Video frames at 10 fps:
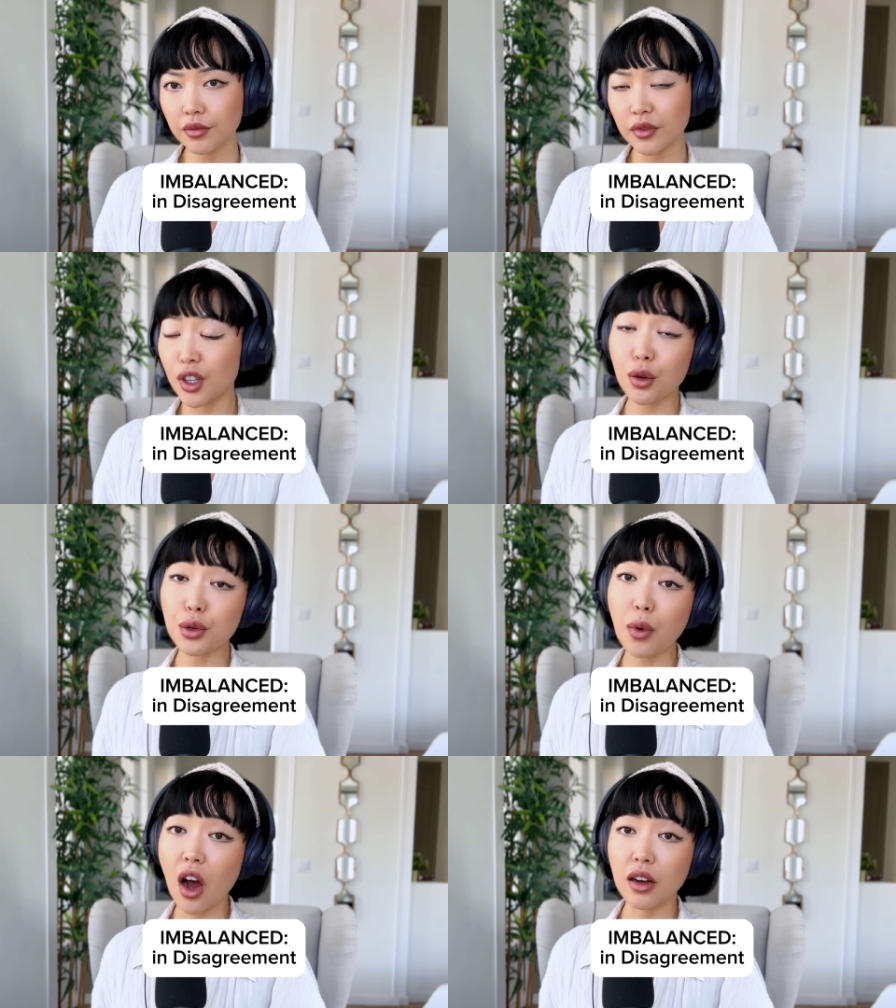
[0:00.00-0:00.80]
No, you're
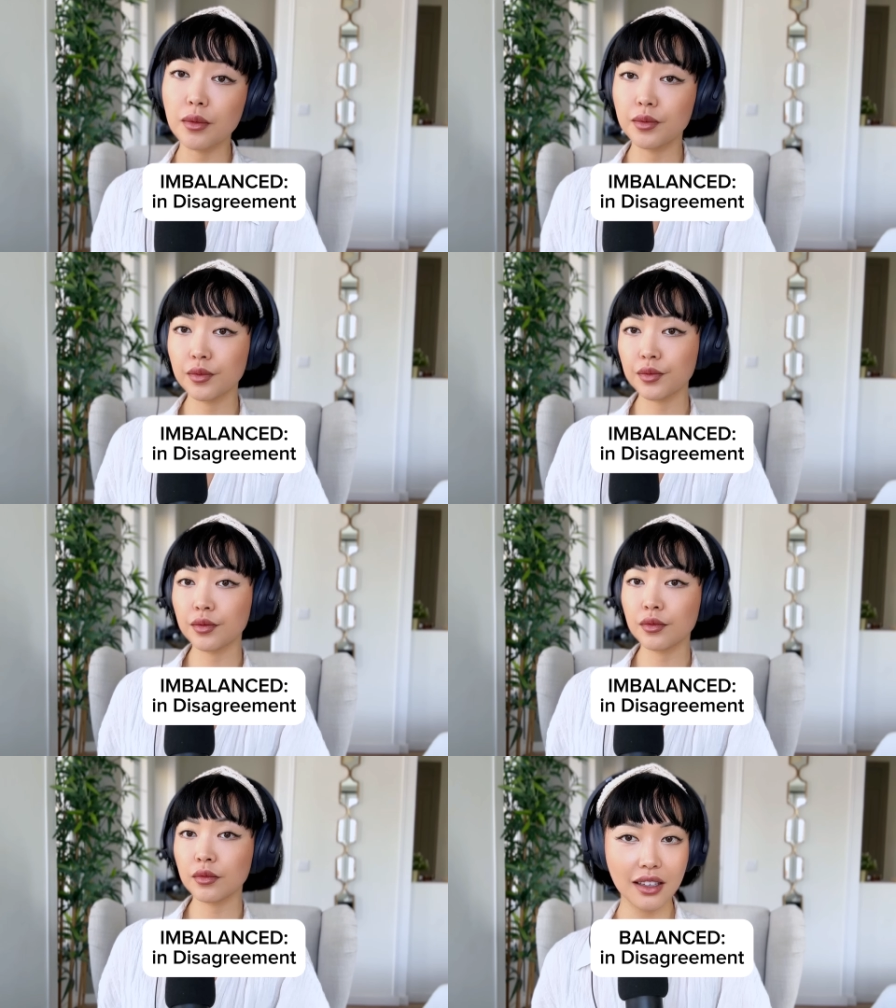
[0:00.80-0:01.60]
wrong.
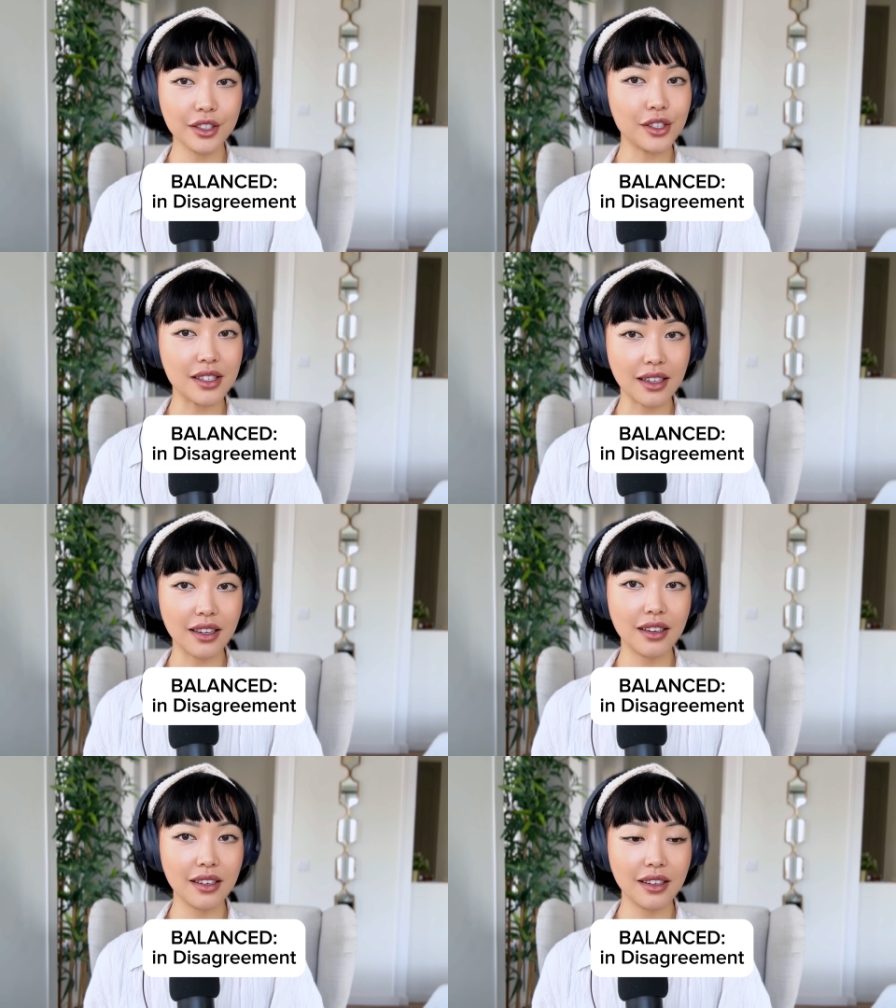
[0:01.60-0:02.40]

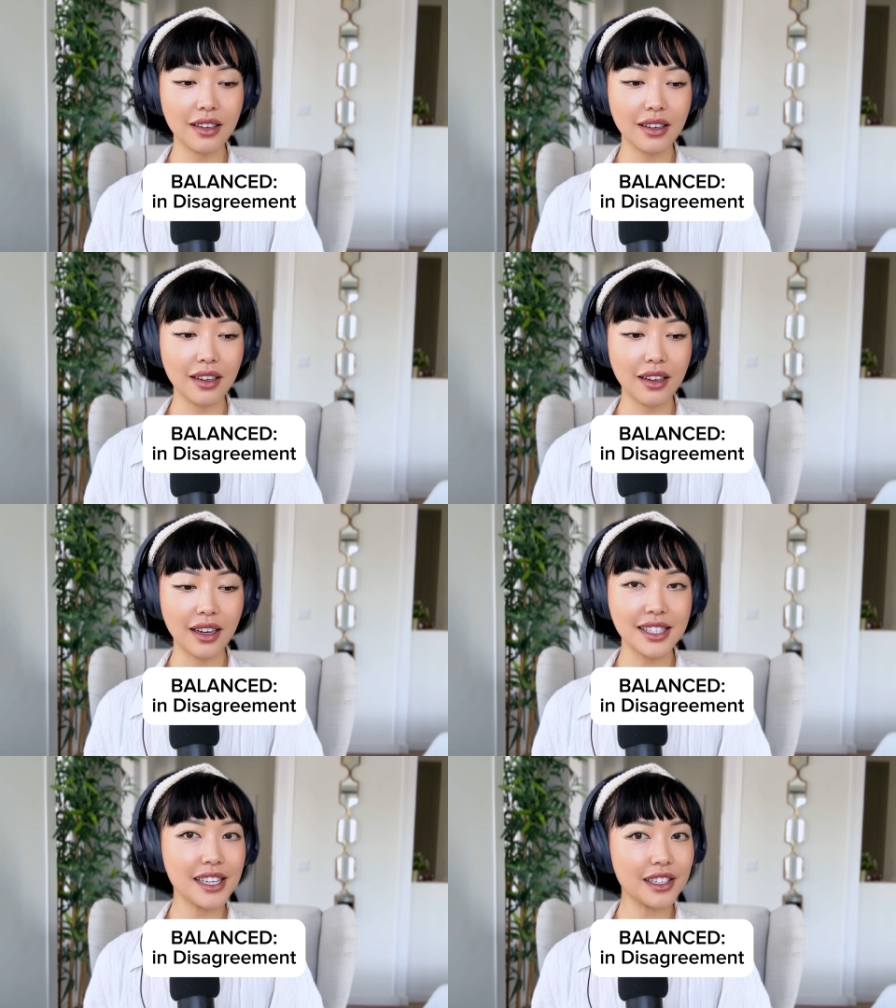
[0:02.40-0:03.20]
Interesting. I
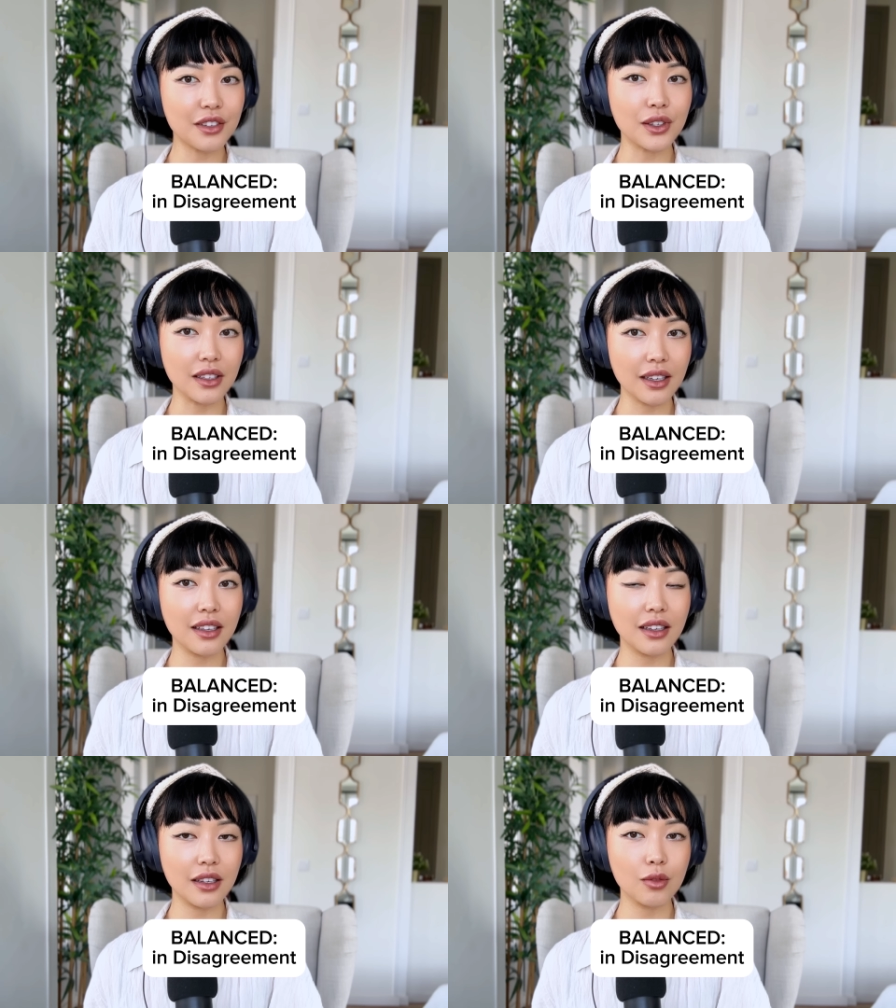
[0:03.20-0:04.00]
see it differently.
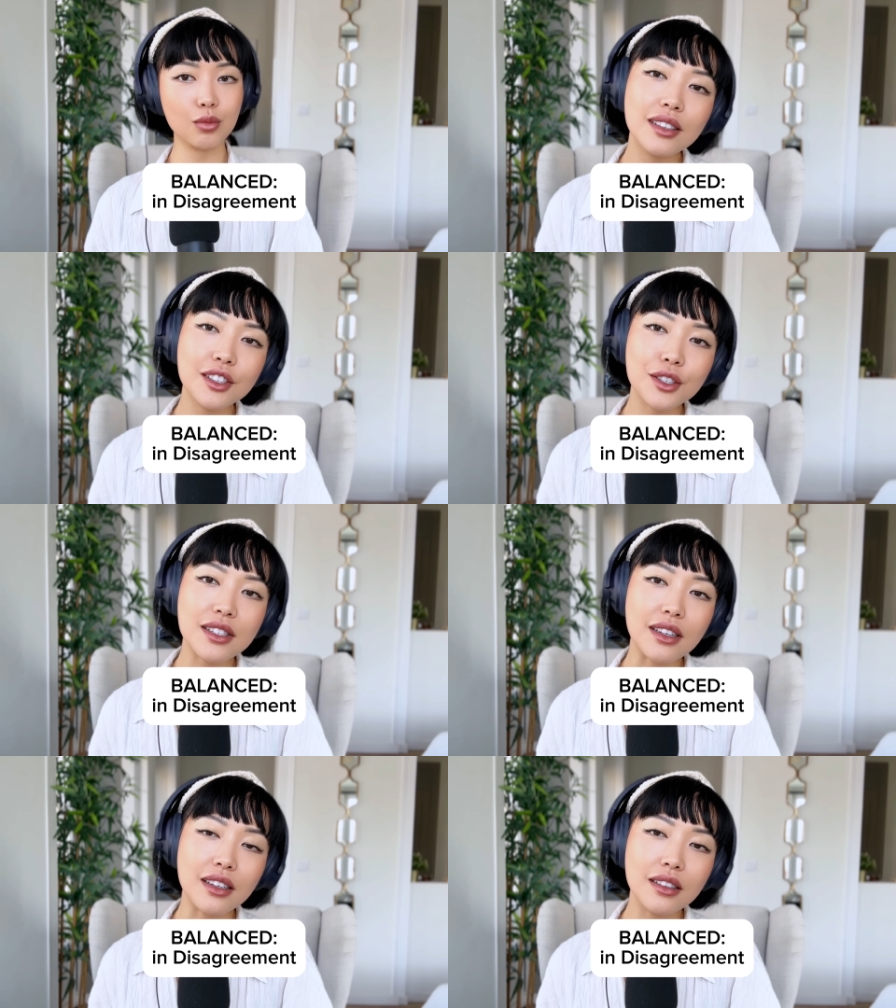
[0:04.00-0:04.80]

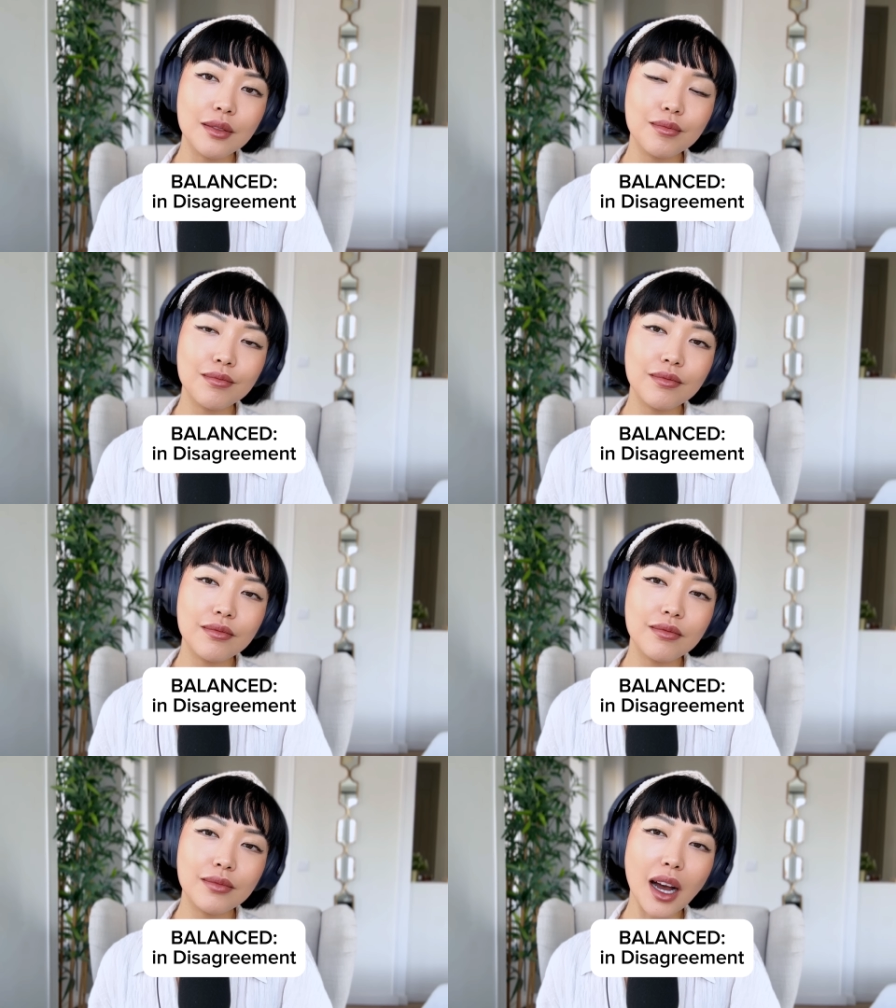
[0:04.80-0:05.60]
Interesting.
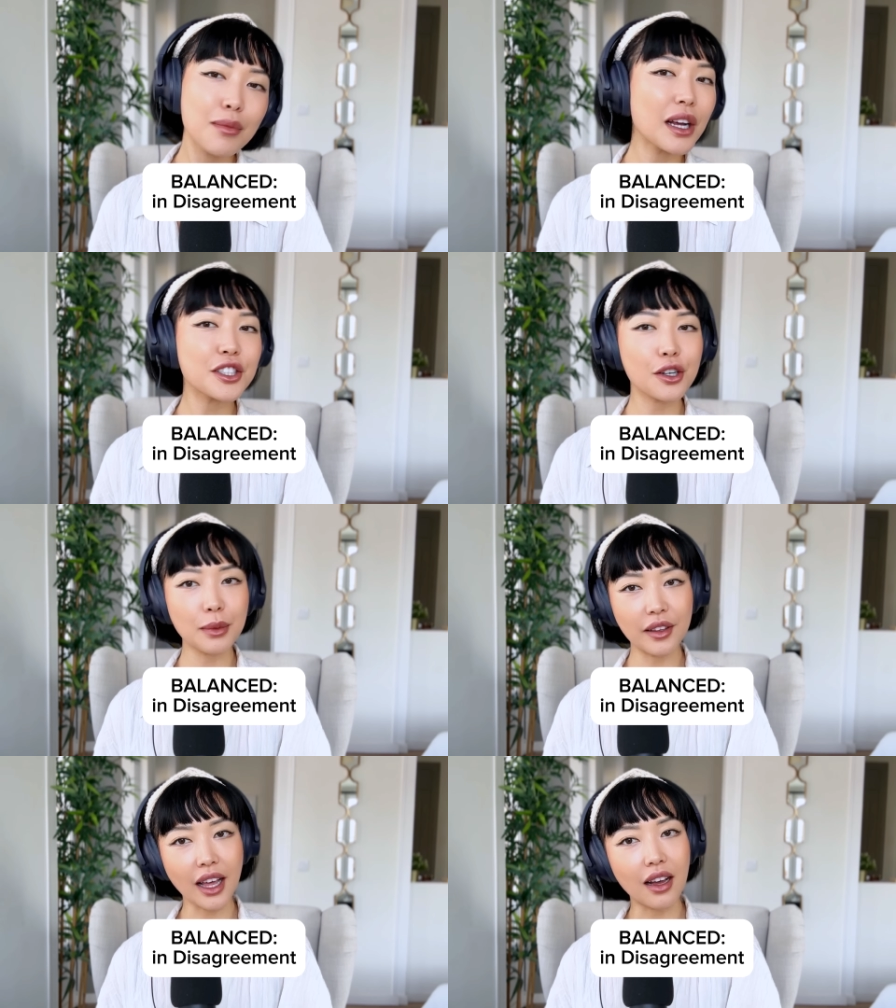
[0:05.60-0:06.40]
But I'm not sure
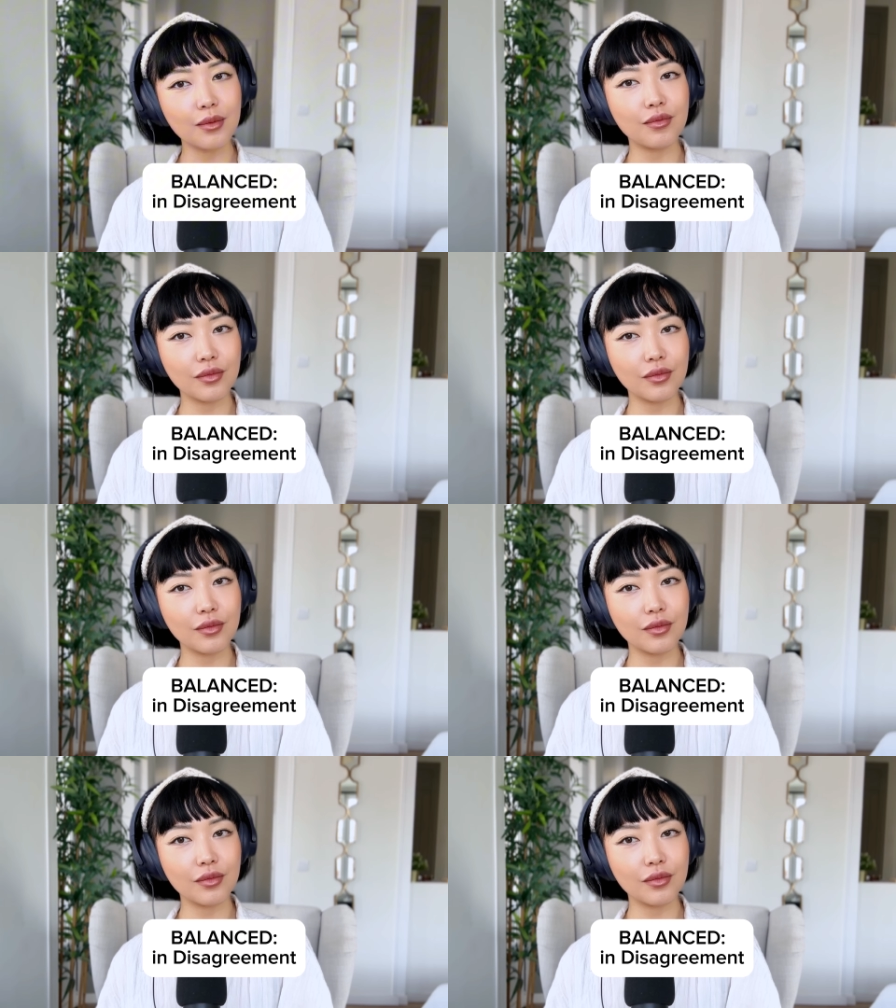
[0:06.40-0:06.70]
about that.